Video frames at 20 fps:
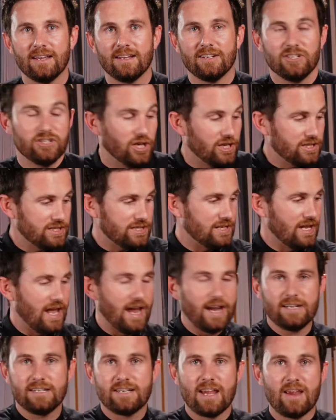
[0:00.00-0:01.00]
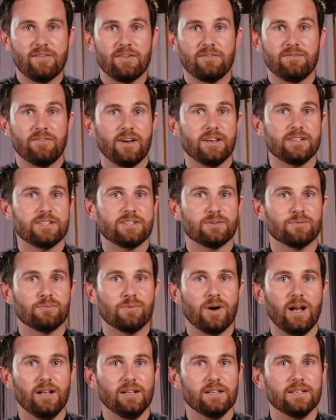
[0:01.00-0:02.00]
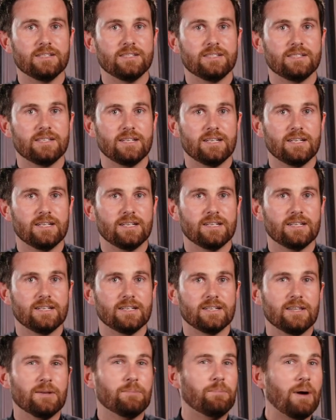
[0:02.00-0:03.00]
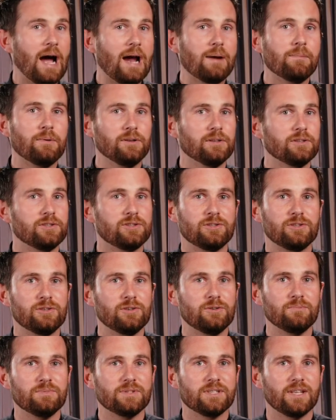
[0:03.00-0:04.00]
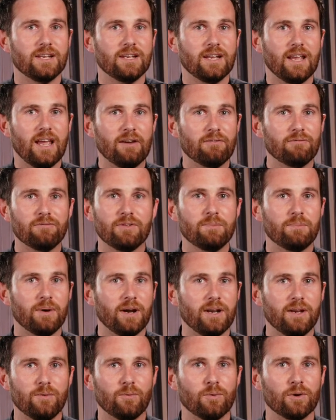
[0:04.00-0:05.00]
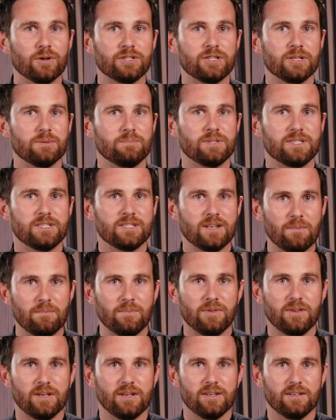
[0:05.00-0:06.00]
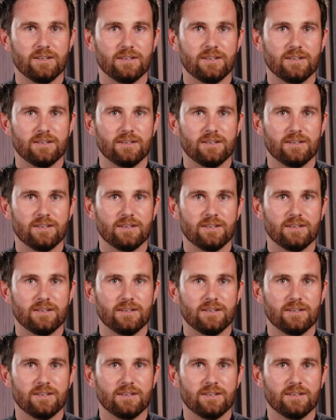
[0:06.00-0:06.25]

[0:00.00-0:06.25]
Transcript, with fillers: Just like David Foster Wallace, the Bible assumes that everybody worships something.